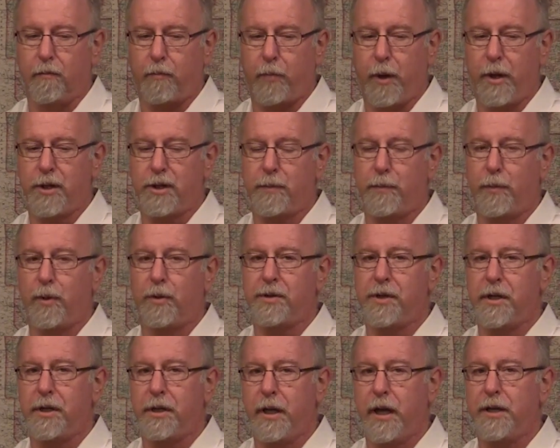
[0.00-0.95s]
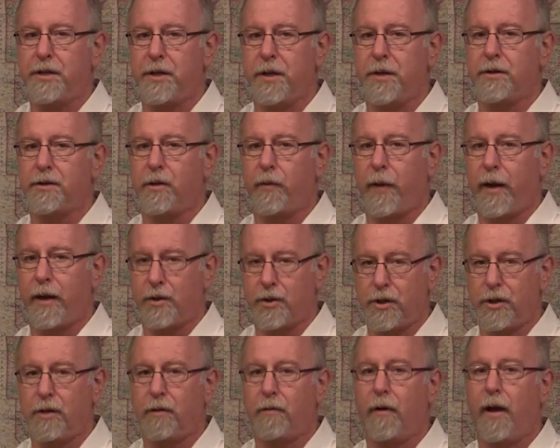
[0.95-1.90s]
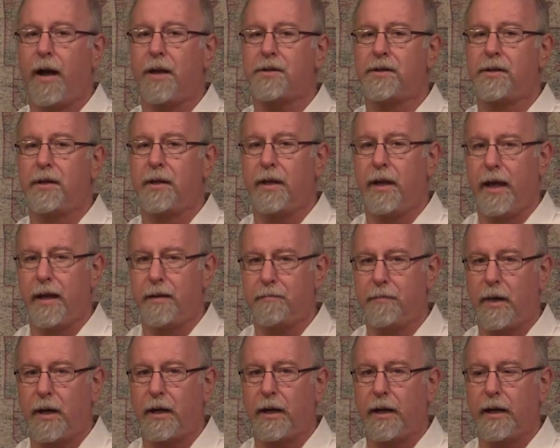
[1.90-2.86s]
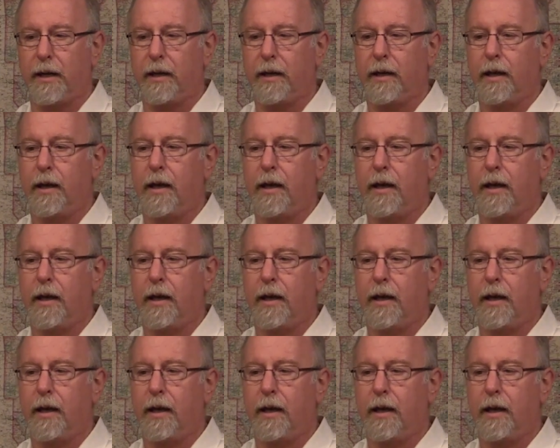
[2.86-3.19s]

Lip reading: principles and teachings around generosity and money